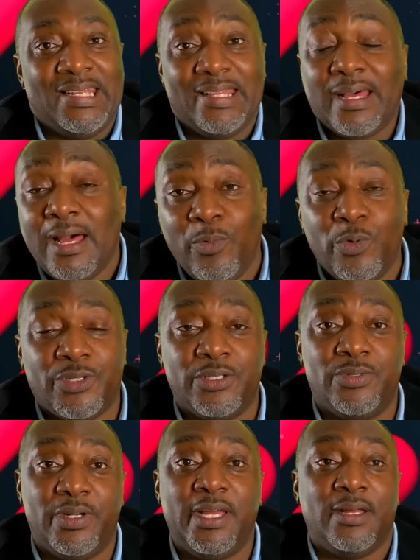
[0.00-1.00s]
That was a
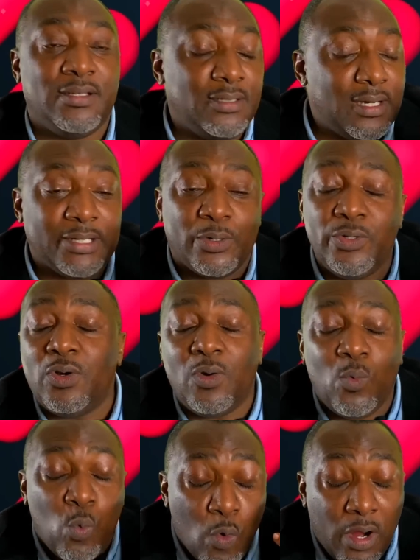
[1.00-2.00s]
dream. I don't know
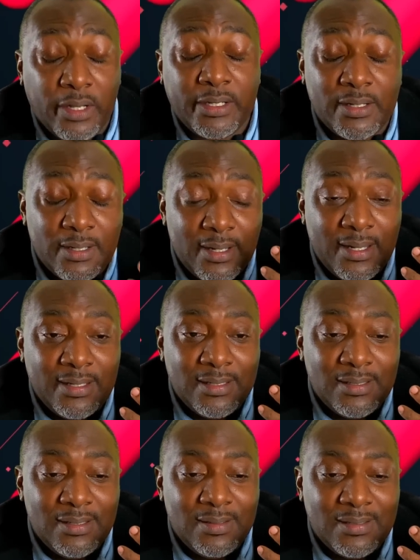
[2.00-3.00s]
what
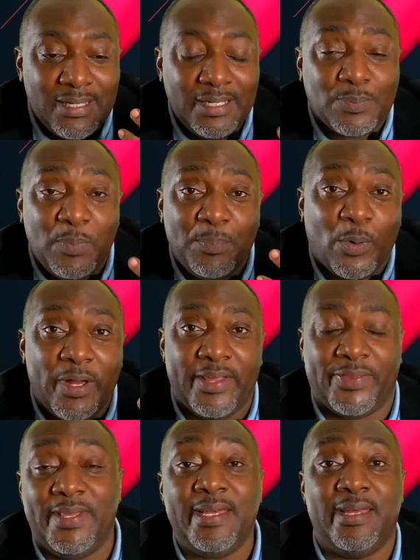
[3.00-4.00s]
these people were
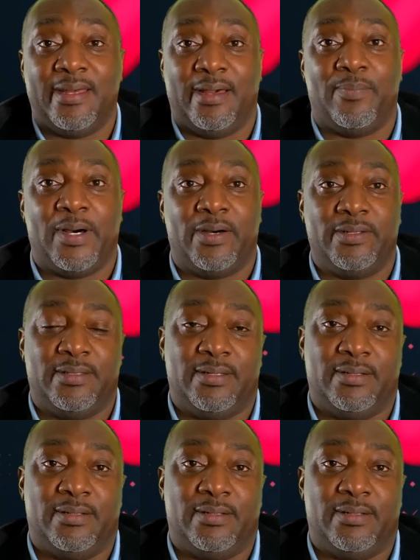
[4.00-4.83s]
thinking about.